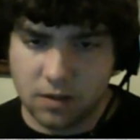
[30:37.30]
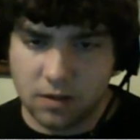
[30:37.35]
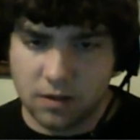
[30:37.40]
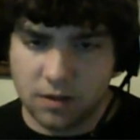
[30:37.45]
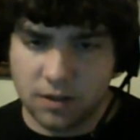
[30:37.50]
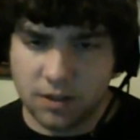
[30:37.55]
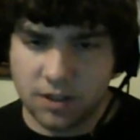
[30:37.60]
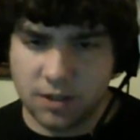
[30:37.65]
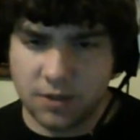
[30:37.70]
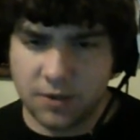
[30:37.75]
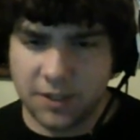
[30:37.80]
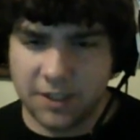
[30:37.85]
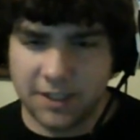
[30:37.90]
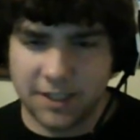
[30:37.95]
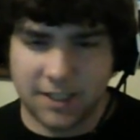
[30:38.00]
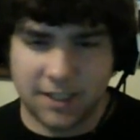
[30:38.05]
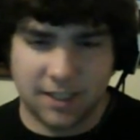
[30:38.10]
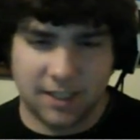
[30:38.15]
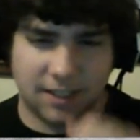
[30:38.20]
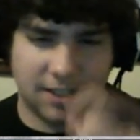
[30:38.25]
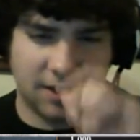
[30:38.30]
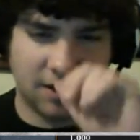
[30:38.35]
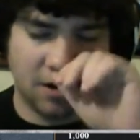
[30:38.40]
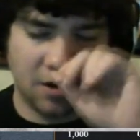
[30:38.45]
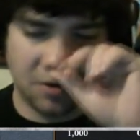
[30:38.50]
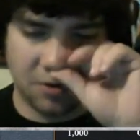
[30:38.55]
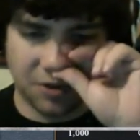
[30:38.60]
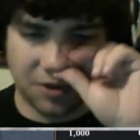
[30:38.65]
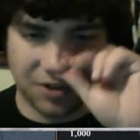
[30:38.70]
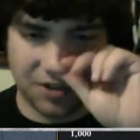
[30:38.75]
Sewing to...
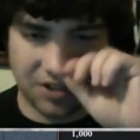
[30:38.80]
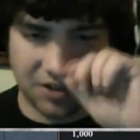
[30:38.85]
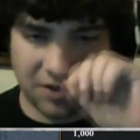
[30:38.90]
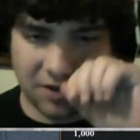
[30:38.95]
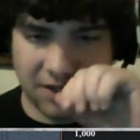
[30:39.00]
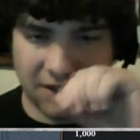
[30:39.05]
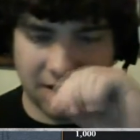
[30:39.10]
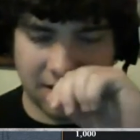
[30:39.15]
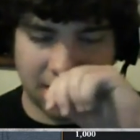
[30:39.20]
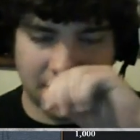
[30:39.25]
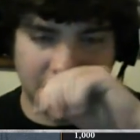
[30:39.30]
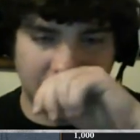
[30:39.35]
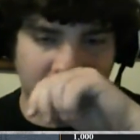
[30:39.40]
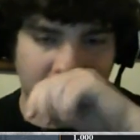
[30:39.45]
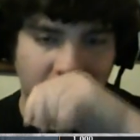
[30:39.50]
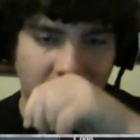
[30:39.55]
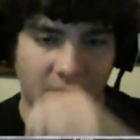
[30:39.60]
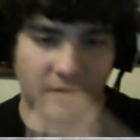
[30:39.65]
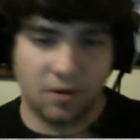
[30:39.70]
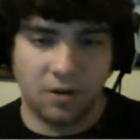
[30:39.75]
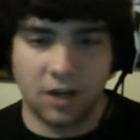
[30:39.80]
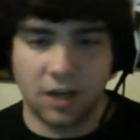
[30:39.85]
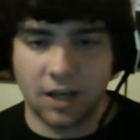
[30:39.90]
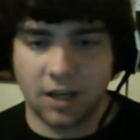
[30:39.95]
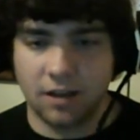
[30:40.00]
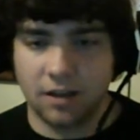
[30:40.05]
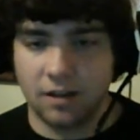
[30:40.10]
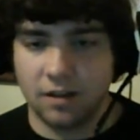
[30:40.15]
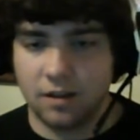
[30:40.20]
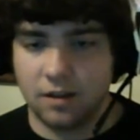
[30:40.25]
oh, they're sewing... Oh,
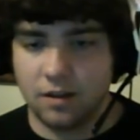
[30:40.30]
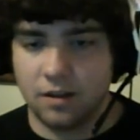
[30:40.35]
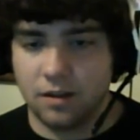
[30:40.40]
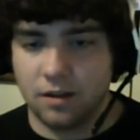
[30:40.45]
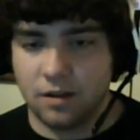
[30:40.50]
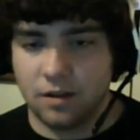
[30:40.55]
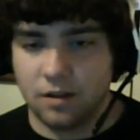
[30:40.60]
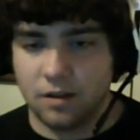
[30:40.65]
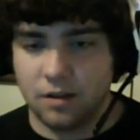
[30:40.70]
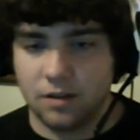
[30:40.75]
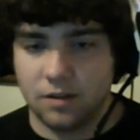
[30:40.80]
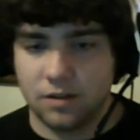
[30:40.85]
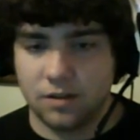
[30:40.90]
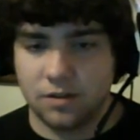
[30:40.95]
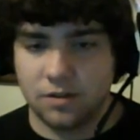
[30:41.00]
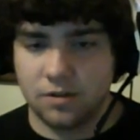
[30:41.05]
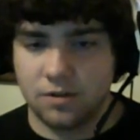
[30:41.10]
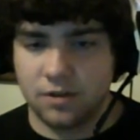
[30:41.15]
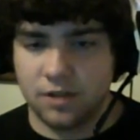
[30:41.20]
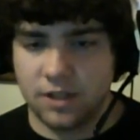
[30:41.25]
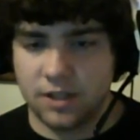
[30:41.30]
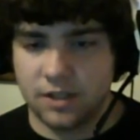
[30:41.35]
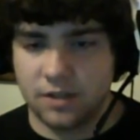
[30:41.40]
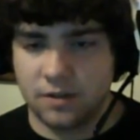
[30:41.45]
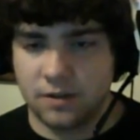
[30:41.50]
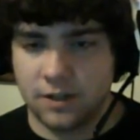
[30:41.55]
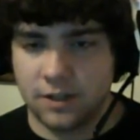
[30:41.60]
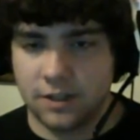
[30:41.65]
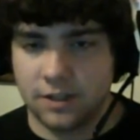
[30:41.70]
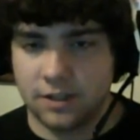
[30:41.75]
okay. So who are they
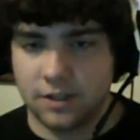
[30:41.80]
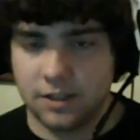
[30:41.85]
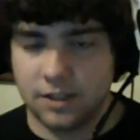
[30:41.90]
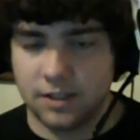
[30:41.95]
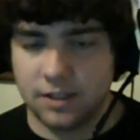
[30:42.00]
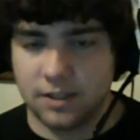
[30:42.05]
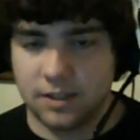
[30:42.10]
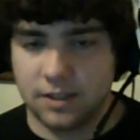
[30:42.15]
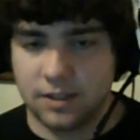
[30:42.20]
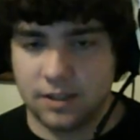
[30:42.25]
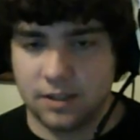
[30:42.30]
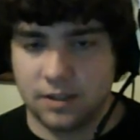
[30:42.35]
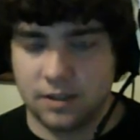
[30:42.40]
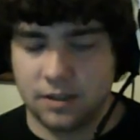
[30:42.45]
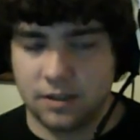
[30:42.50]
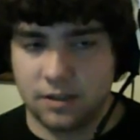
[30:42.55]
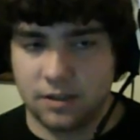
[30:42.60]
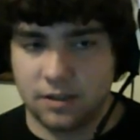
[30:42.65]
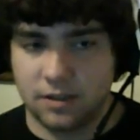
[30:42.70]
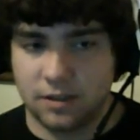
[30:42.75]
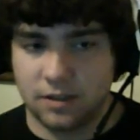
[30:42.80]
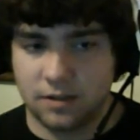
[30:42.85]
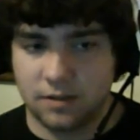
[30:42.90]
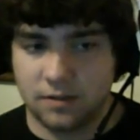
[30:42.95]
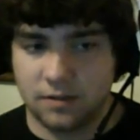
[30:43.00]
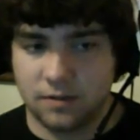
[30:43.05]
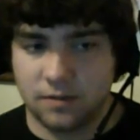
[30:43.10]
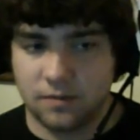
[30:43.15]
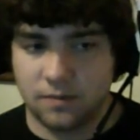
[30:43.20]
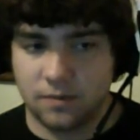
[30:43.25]
sewing
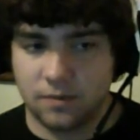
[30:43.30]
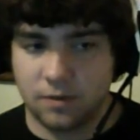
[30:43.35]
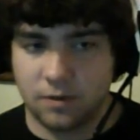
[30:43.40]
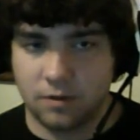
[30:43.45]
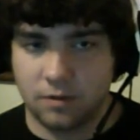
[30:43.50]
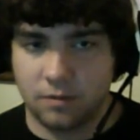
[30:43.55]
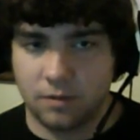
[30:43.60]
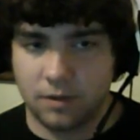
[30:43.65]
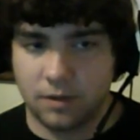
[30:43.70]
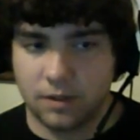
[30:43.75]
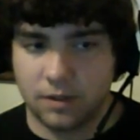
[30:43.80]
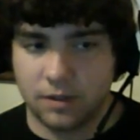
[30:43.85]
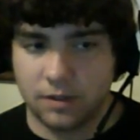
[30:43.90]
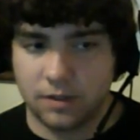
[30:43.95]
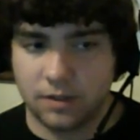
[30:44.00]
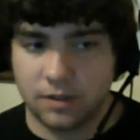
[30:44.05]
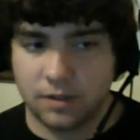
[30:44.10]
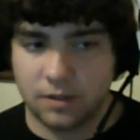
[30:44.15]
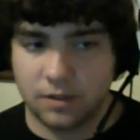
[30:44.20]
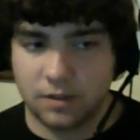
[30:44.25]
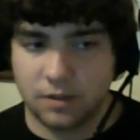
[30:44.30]
distance for with us?